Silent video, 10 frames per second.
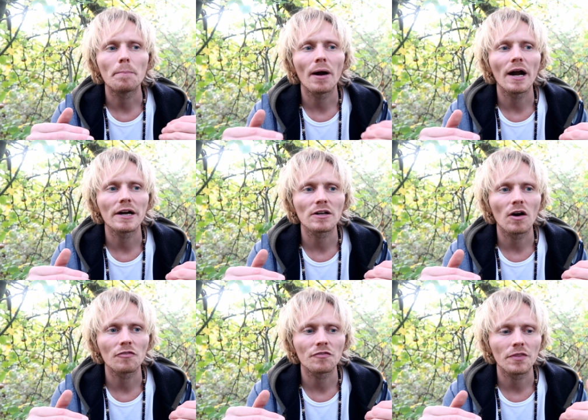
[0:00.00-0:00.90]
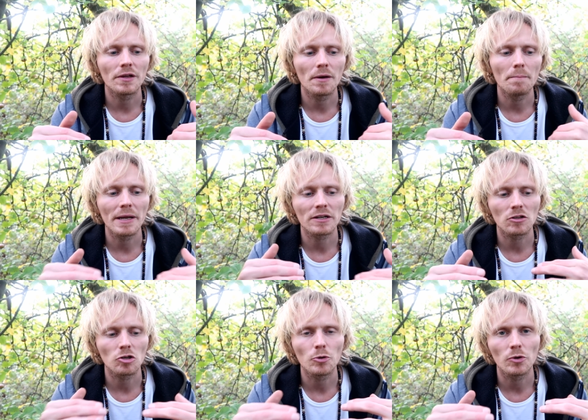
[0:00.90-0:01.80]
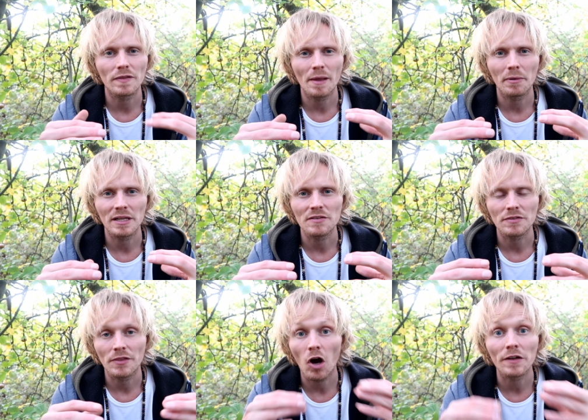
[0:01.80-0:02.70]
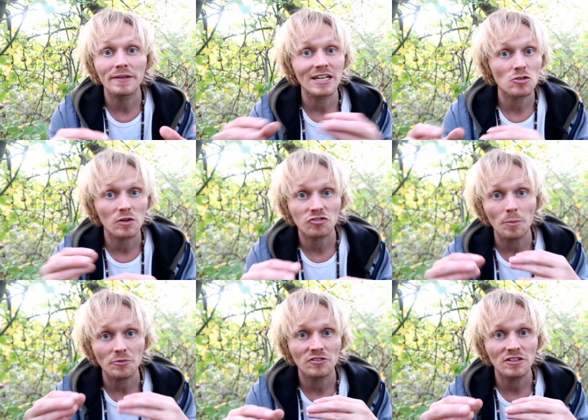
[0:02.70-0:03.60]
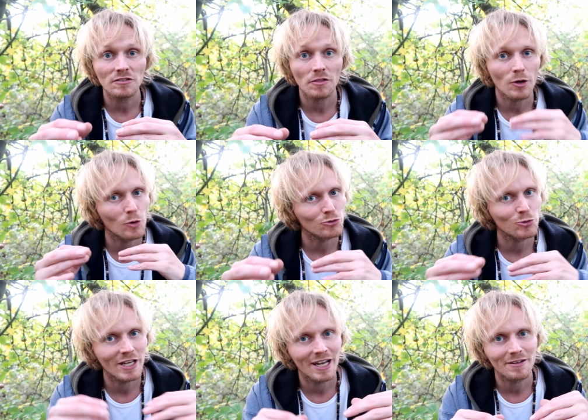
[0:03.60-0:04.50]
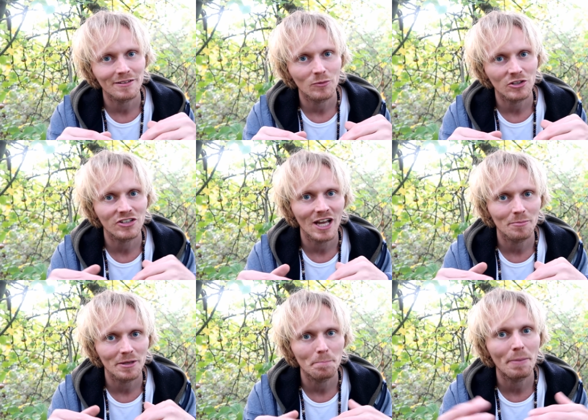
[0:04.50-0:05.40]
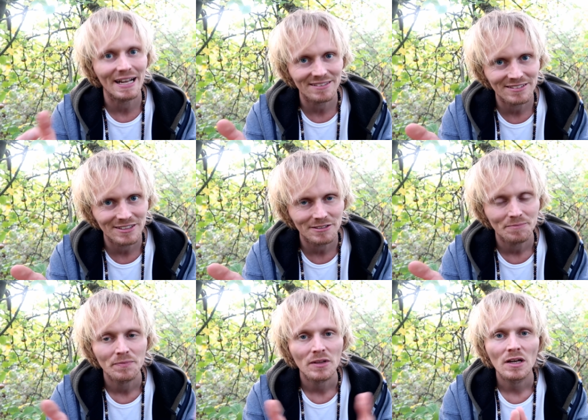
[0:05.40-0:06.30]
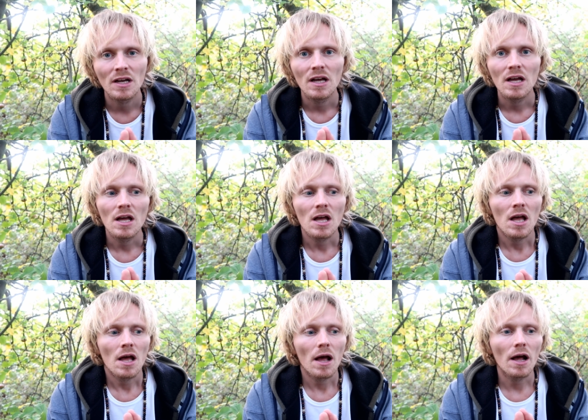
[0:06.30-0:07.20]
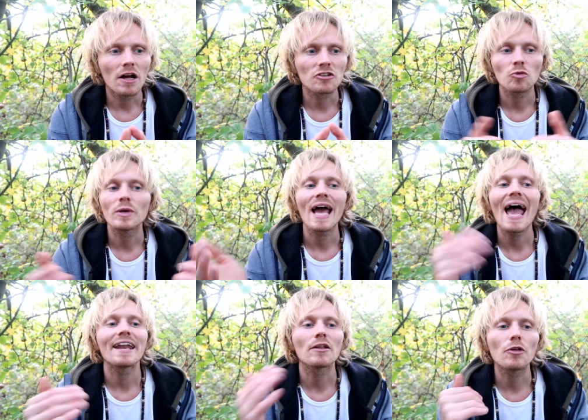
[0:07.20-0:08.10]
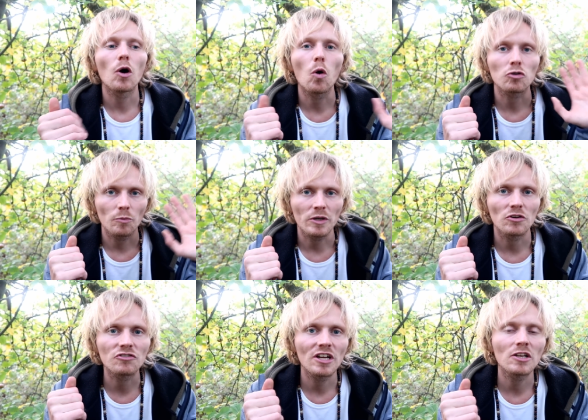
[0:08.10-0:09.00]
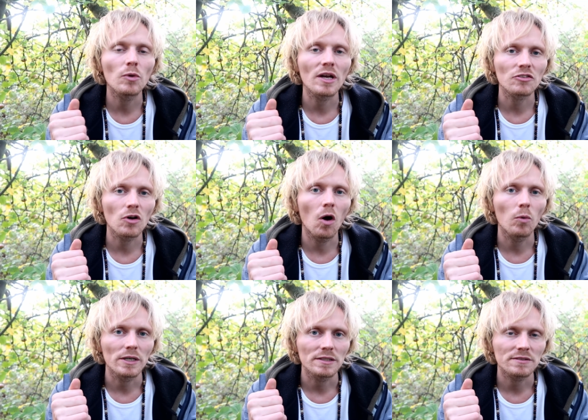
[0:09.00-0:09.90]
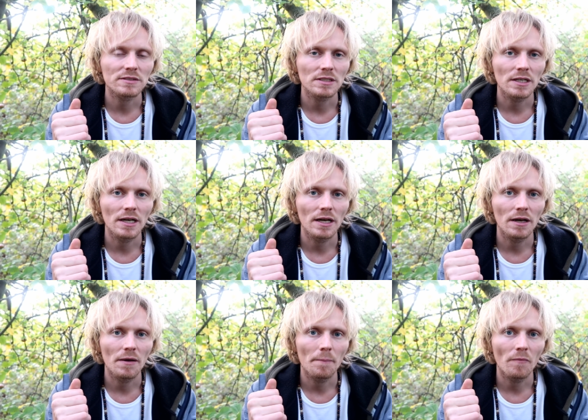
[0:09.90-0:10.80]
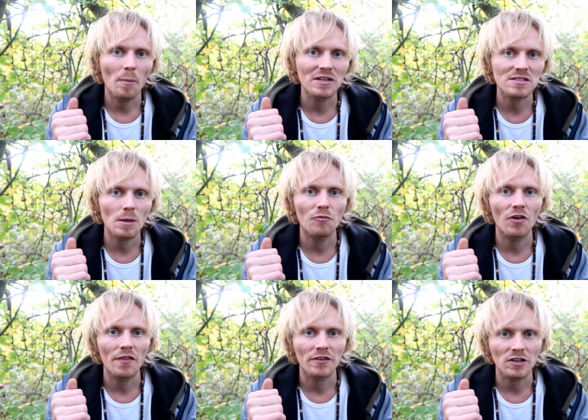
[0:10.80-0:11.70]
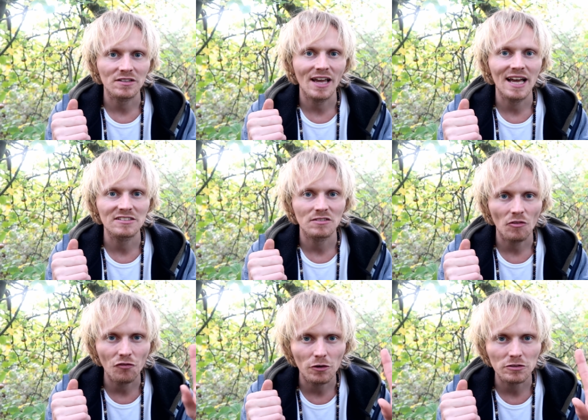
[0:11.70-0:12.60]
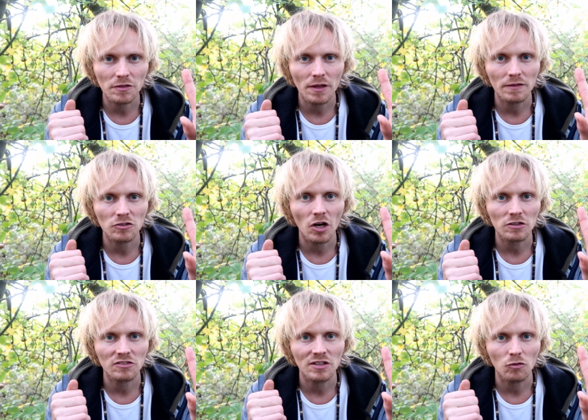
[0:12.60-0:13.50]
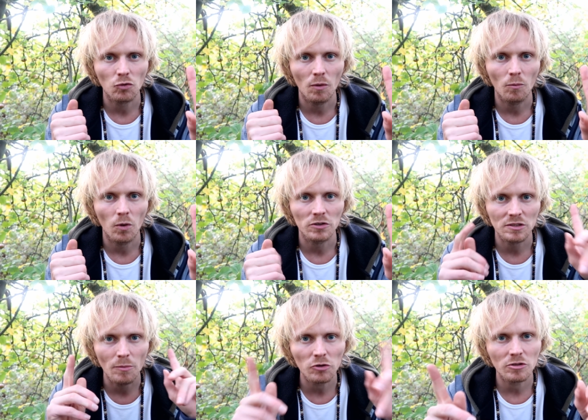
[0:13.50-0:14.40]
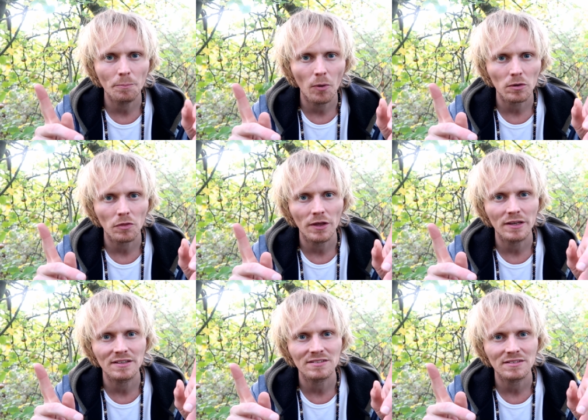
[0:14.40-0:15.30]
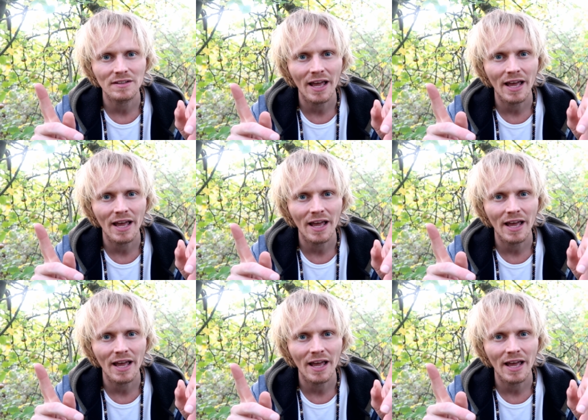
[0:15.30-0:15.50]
part of the medical community that believes in the unnatural substances, those which can be patented. So we are adding those, and we're continuing as always. When my stepfather got cancer, the first thing the doctor said to him was, the most important thing is